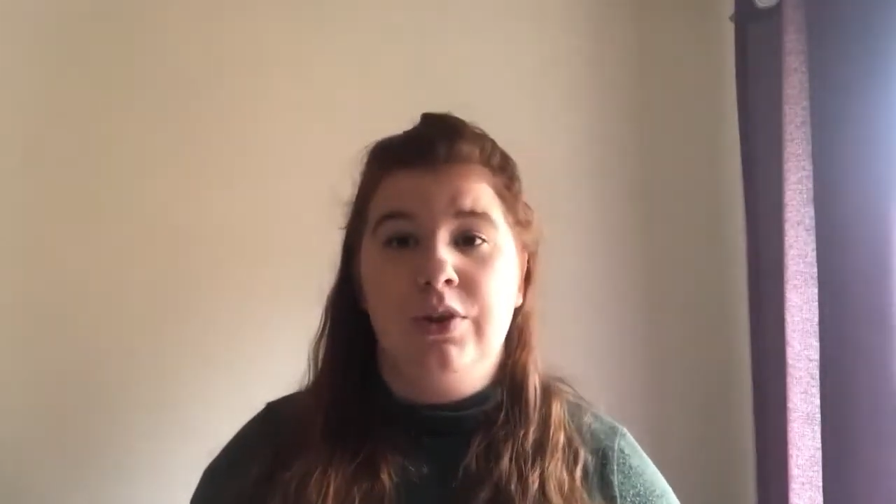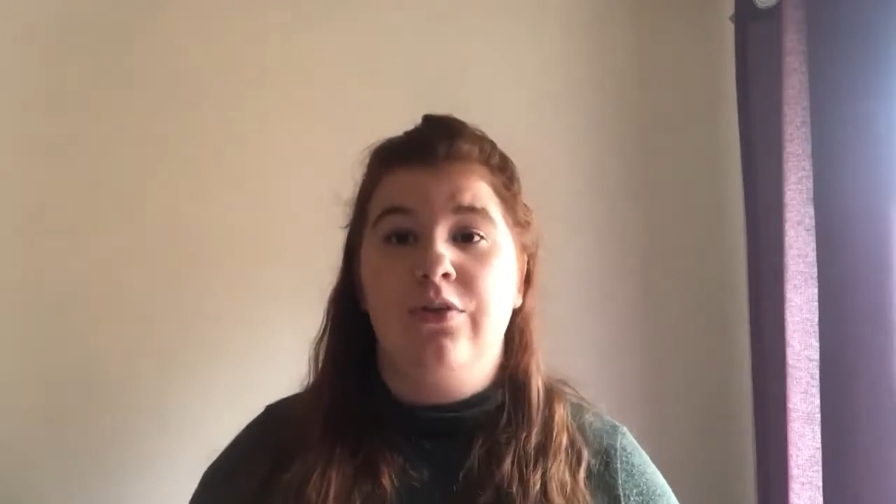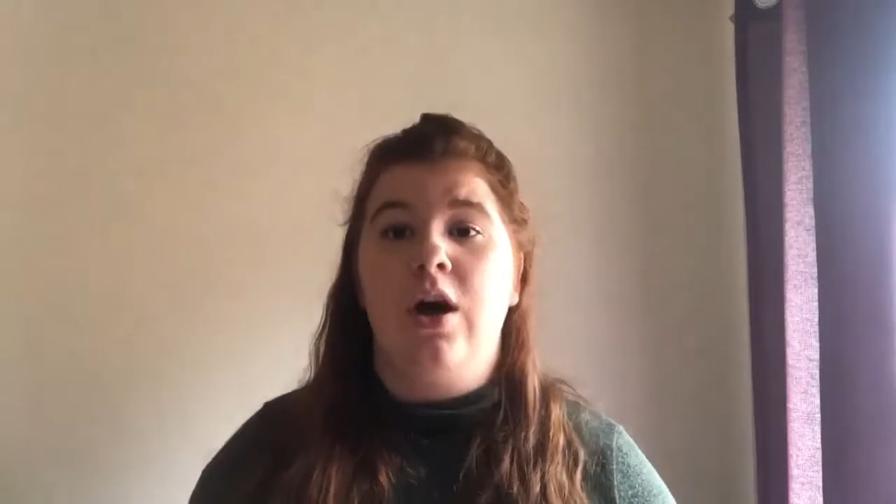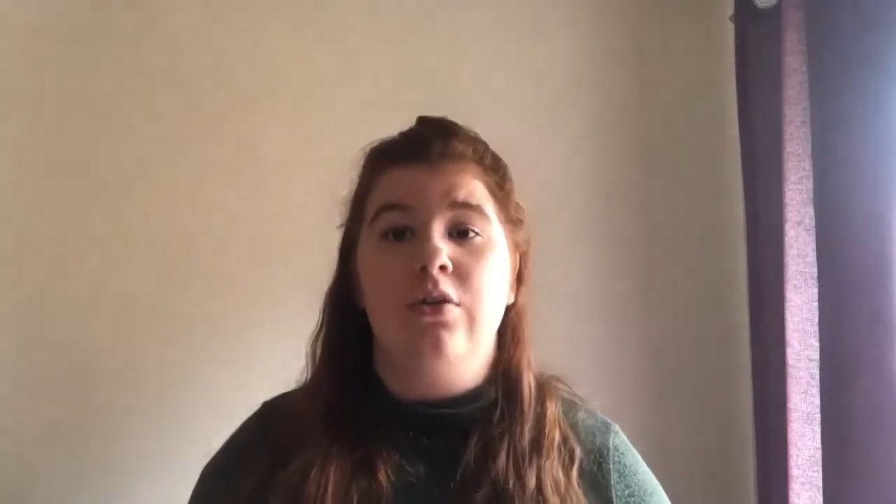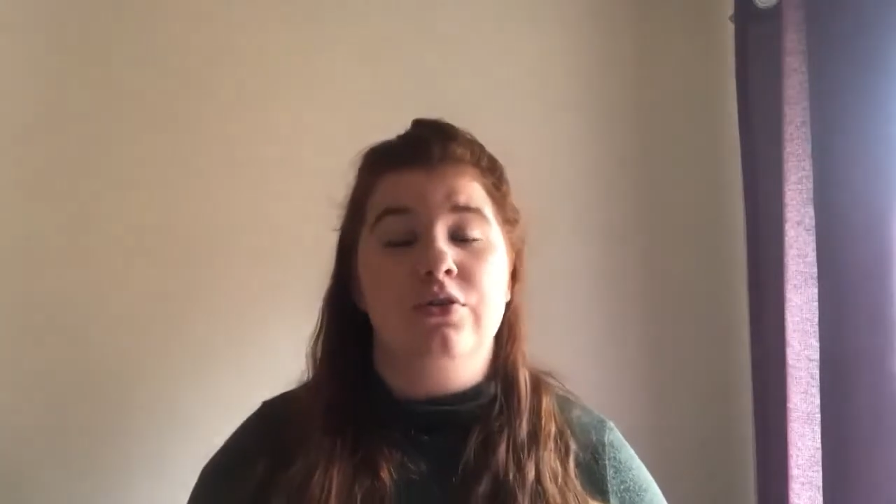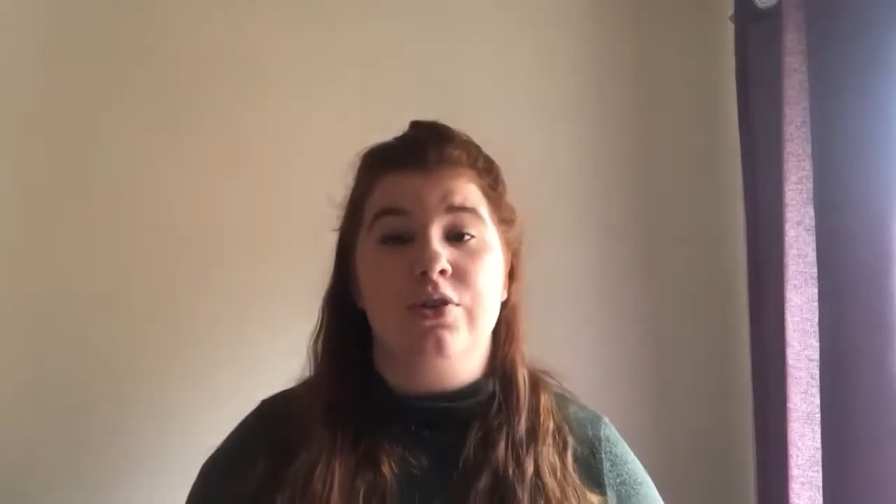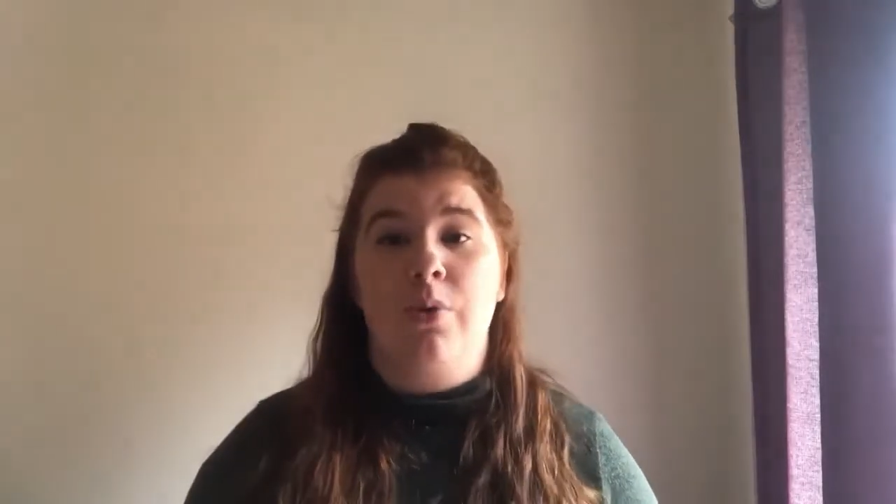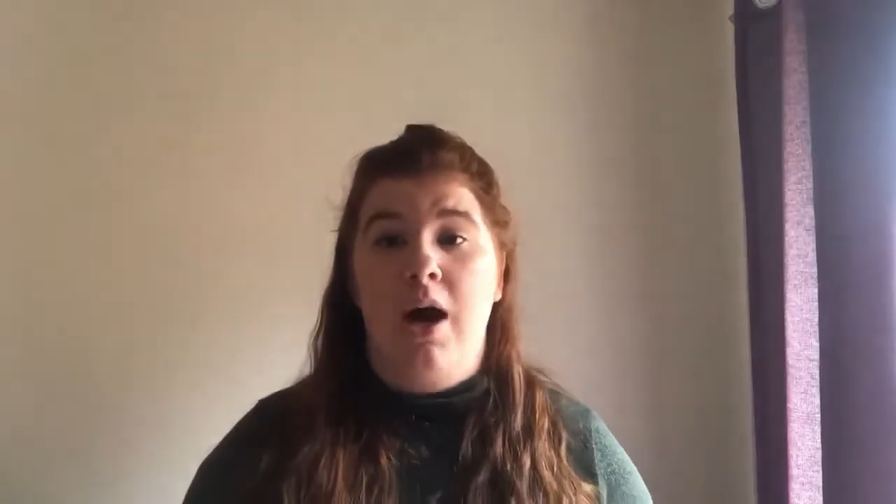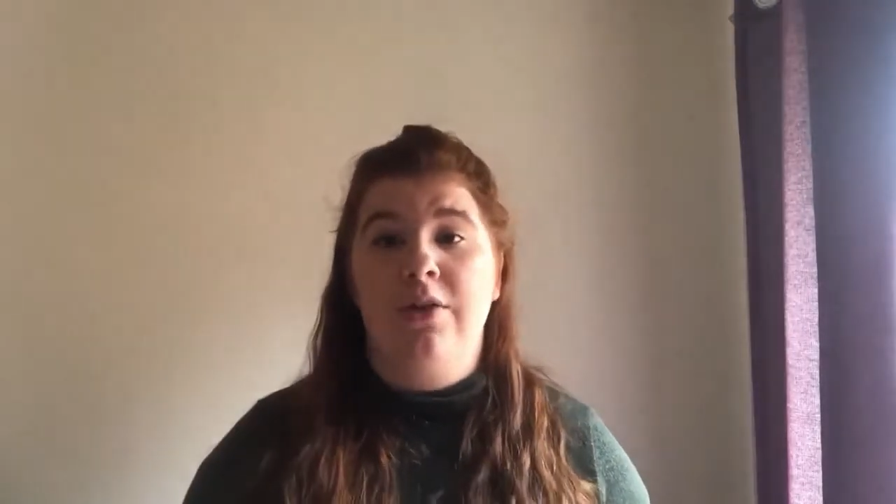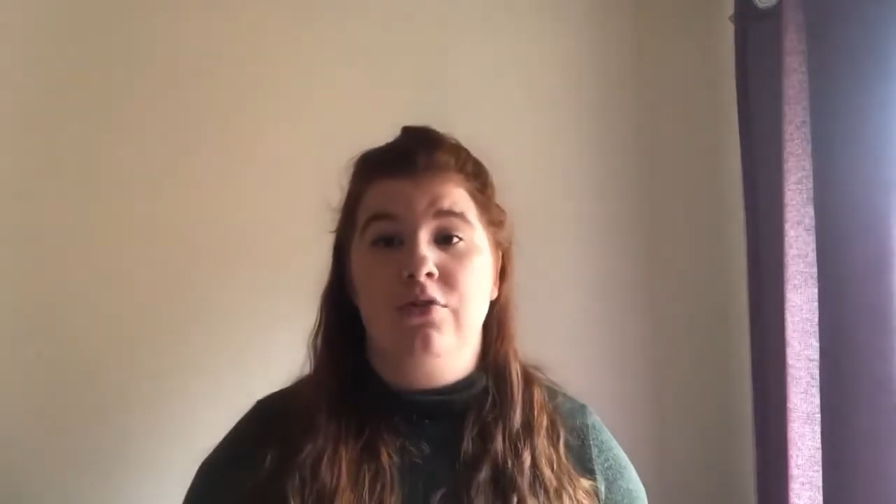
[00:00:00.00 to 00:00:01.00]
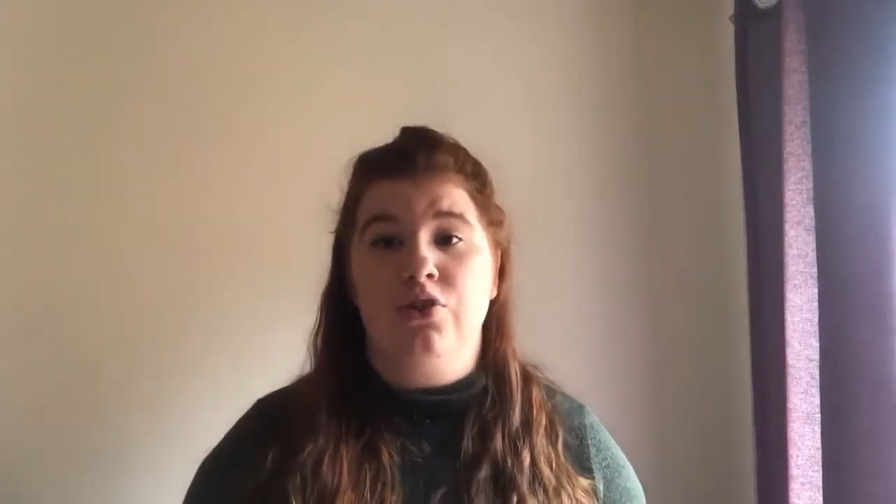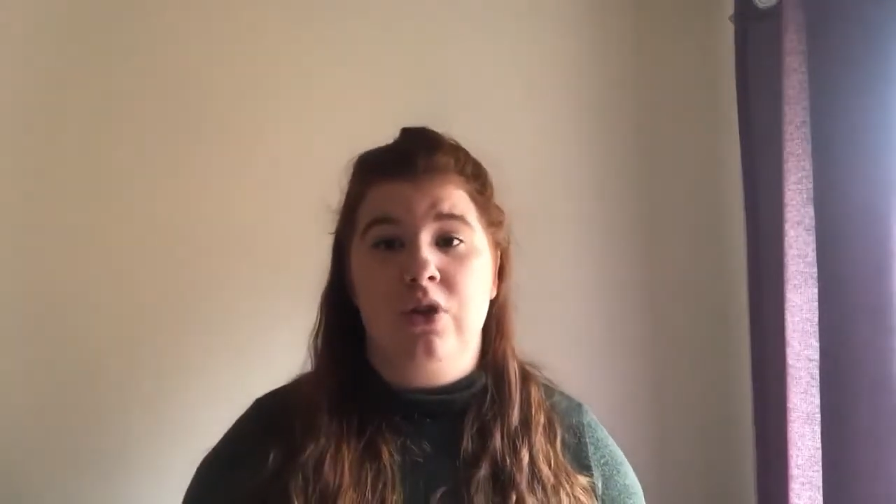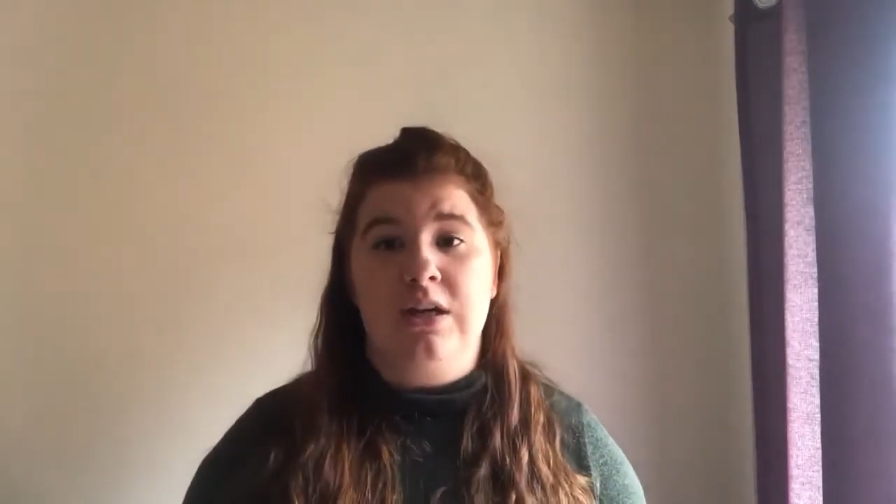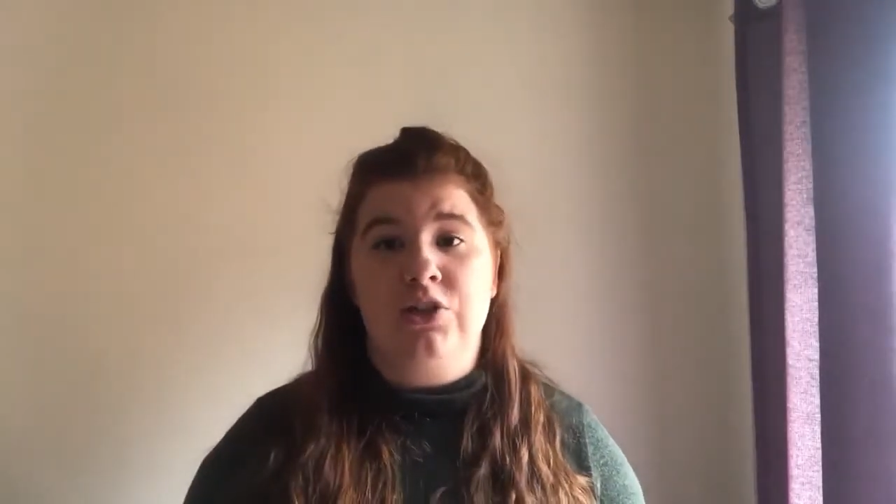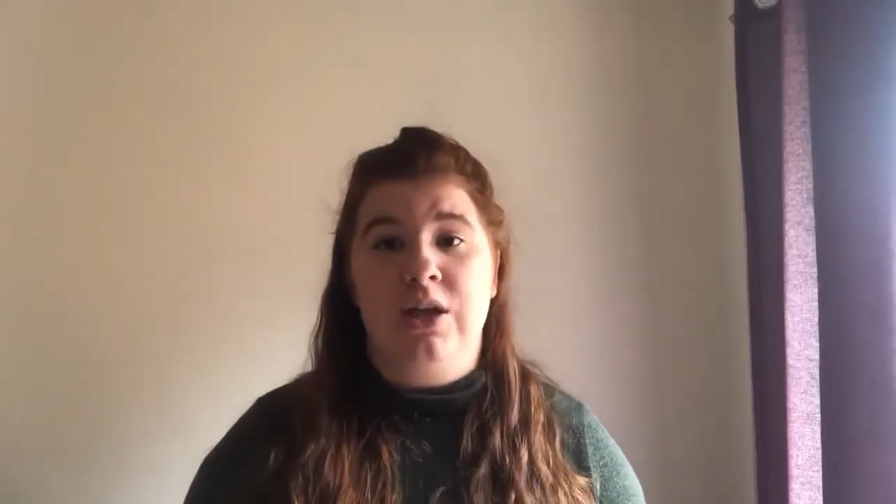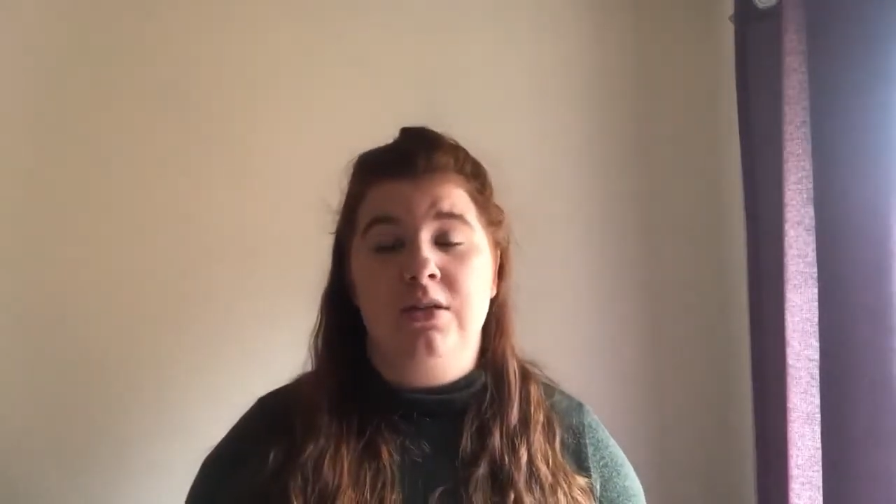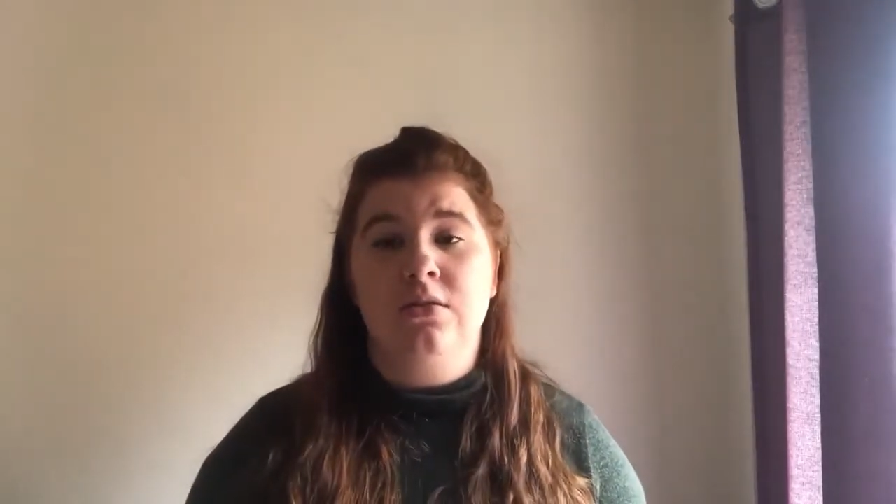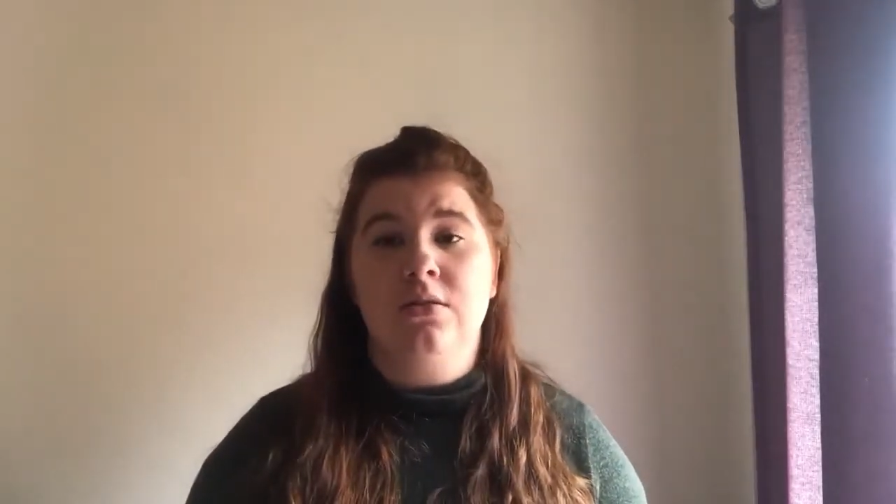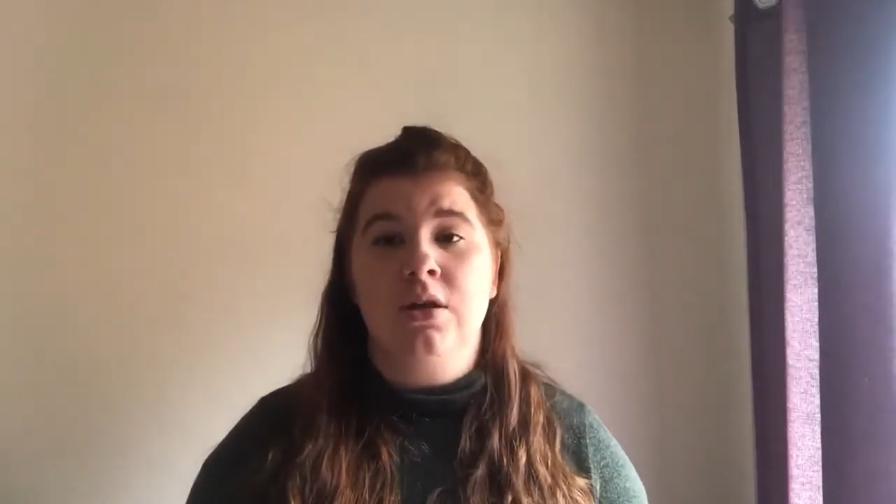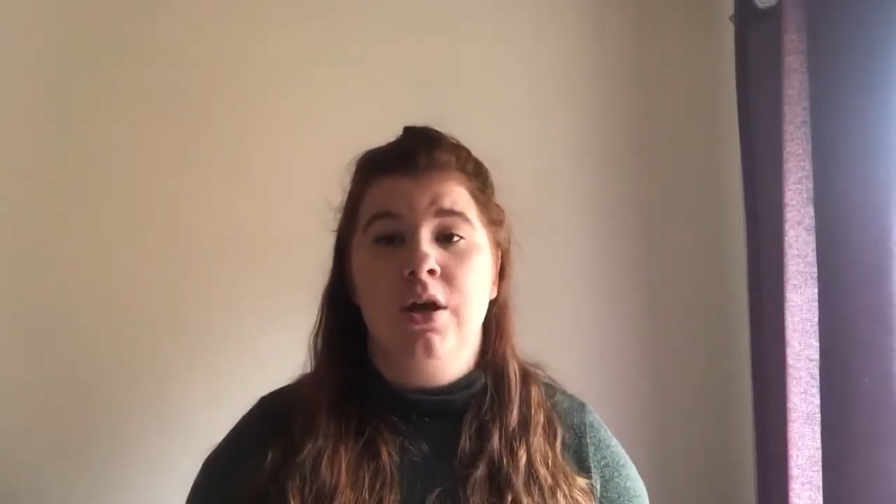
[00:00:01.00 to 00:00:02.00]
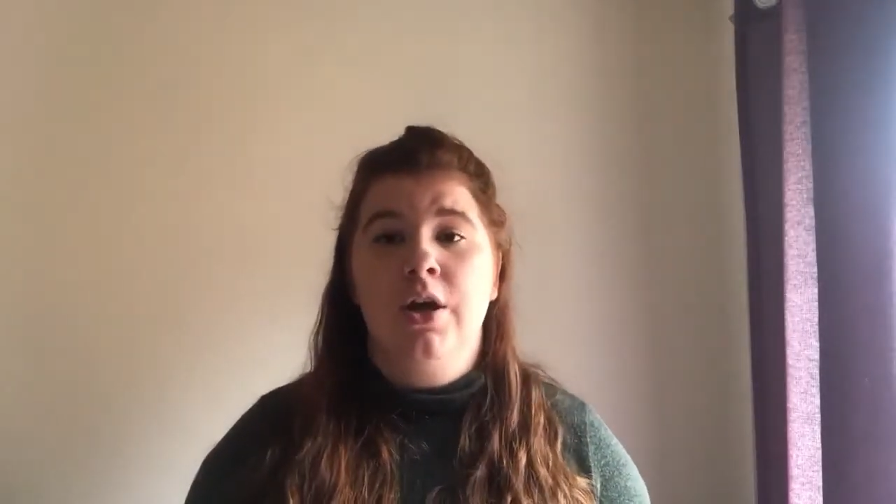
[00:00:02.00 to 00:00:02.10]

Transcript: There are also height restrictions.